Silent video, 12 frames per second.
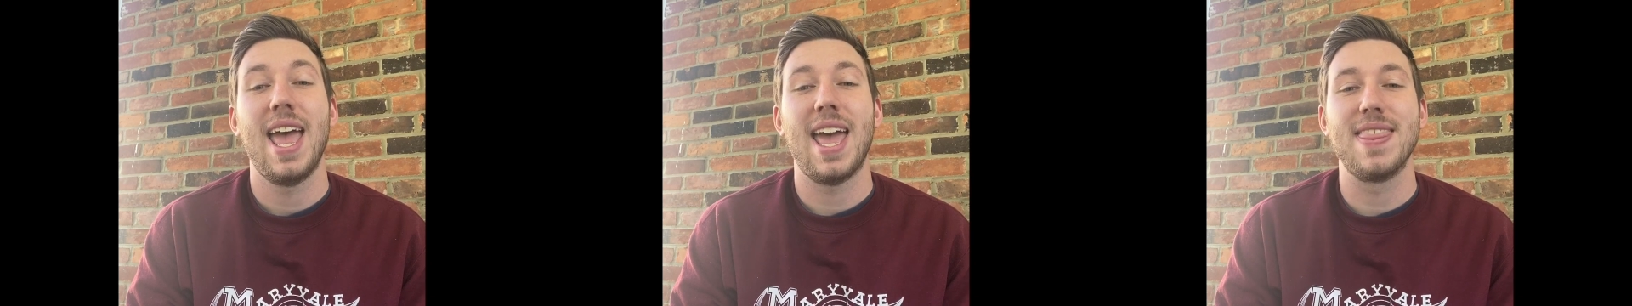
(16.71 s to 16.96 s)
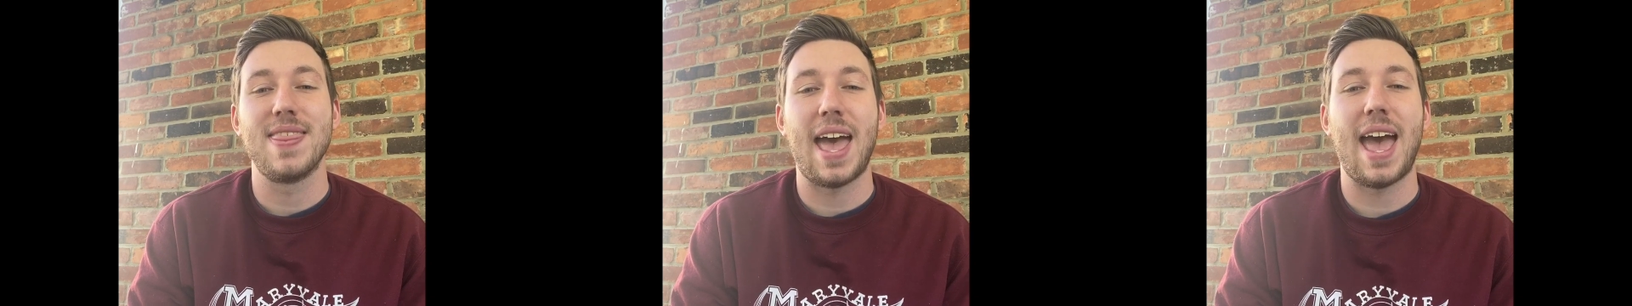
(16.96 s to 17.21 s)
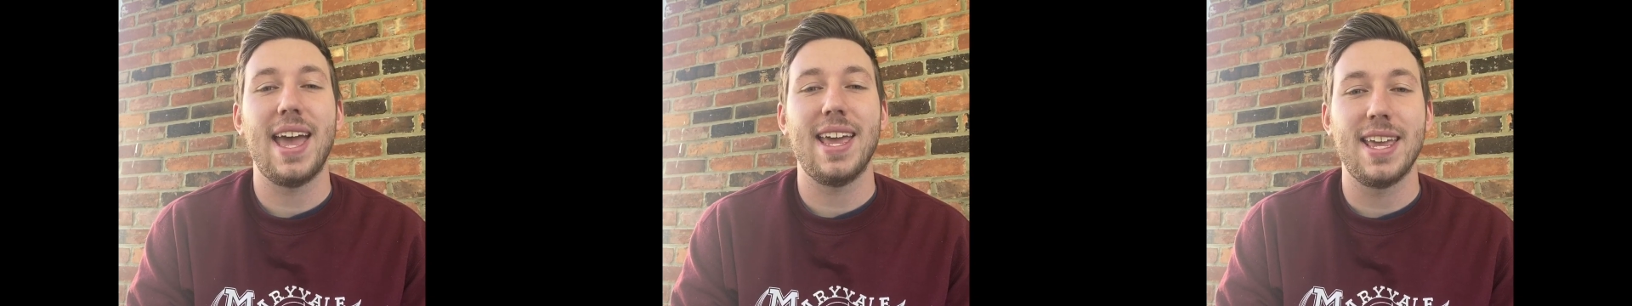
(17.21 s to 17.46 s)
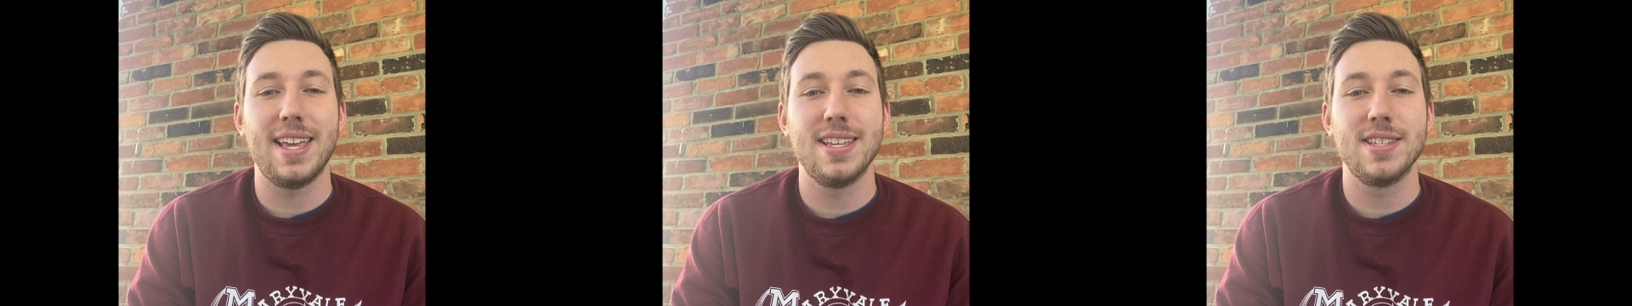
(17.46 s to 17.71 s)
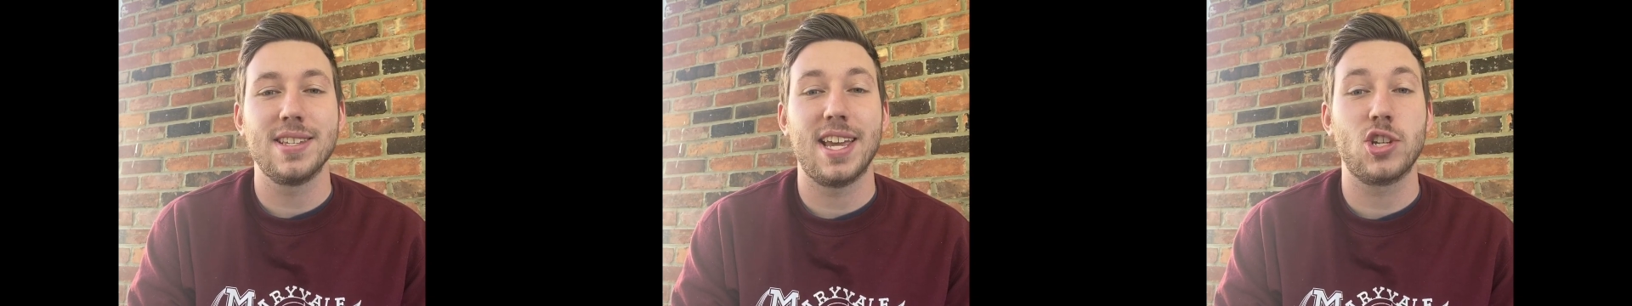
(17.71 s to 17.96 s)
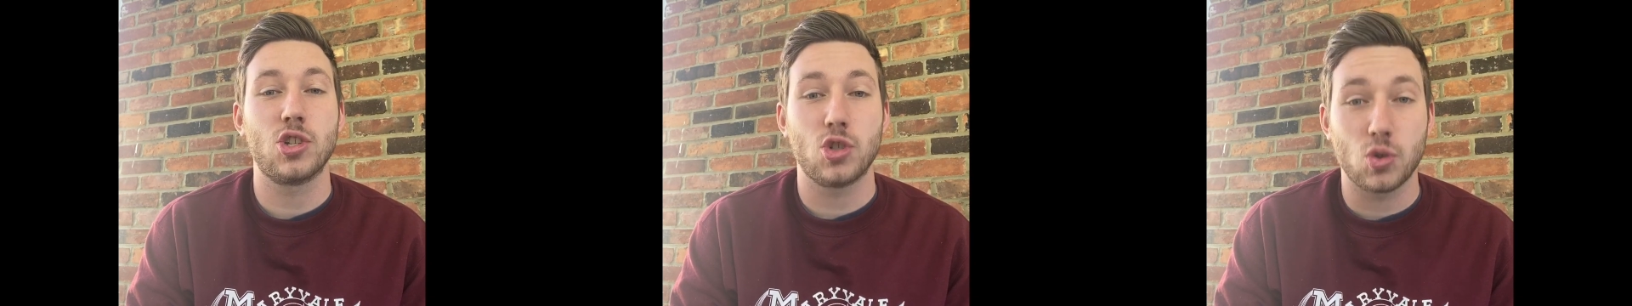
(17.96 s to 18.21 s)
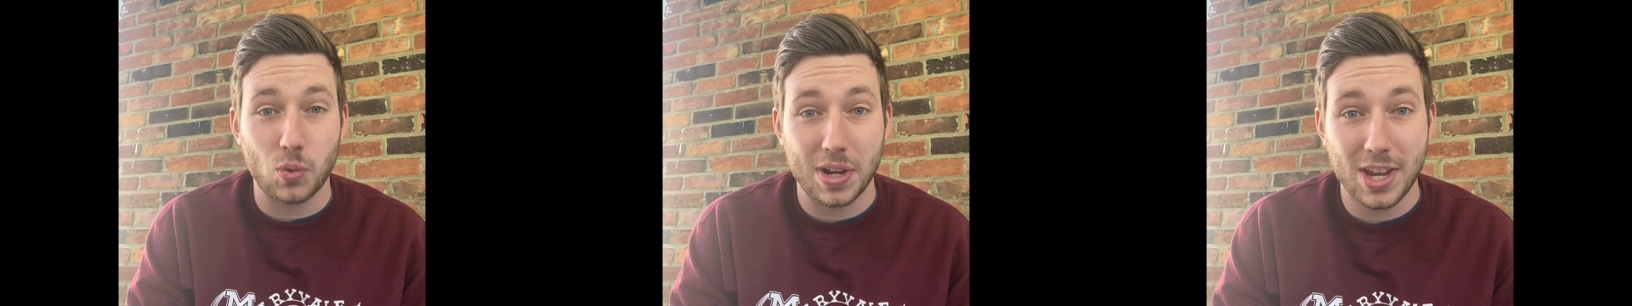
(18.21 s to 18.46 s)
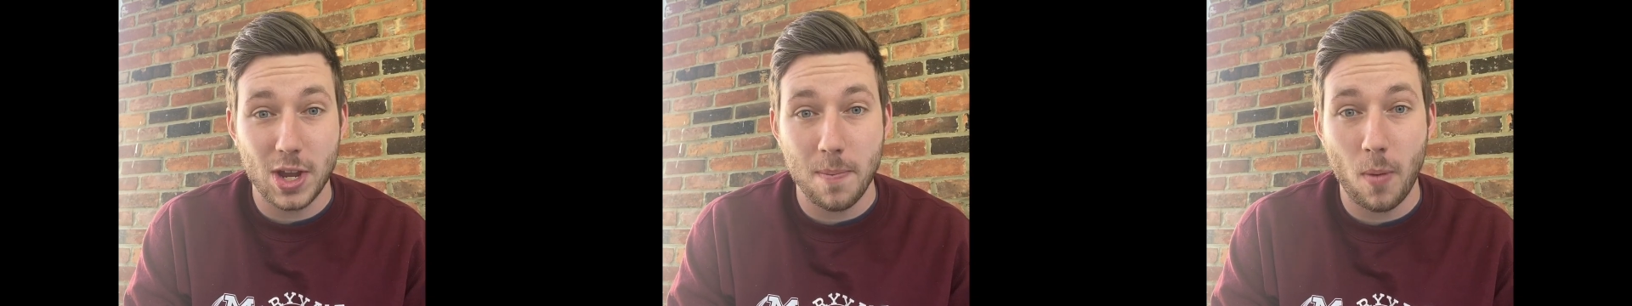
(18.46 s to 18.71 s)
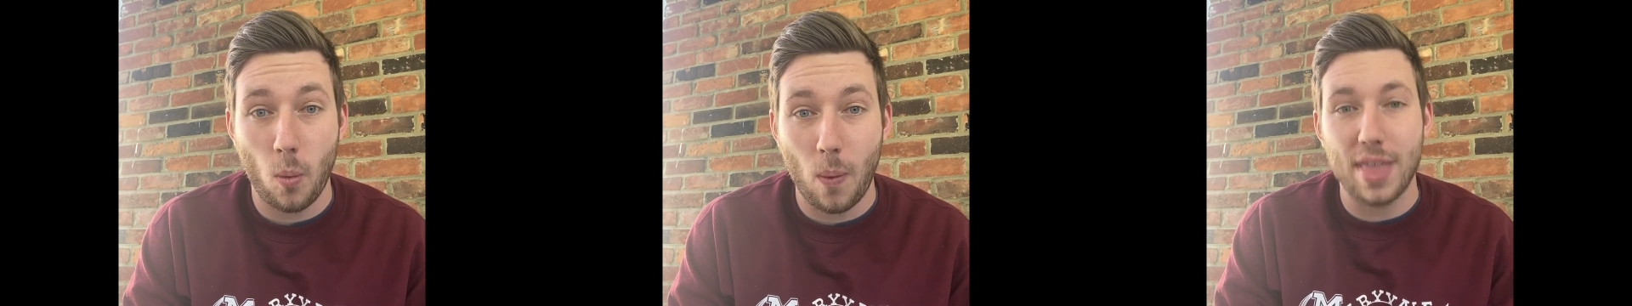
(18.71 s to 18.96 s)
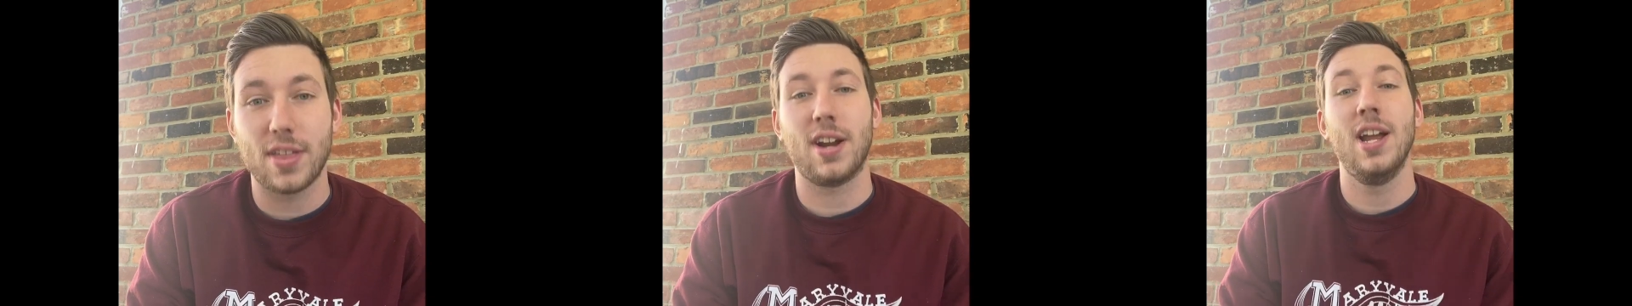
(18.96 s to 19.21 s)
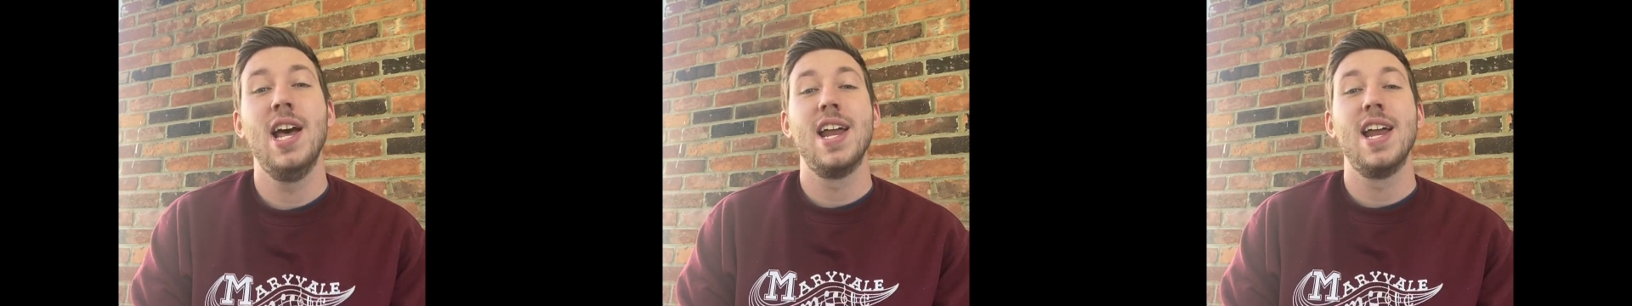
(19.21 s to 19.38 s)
and that is extreme weather.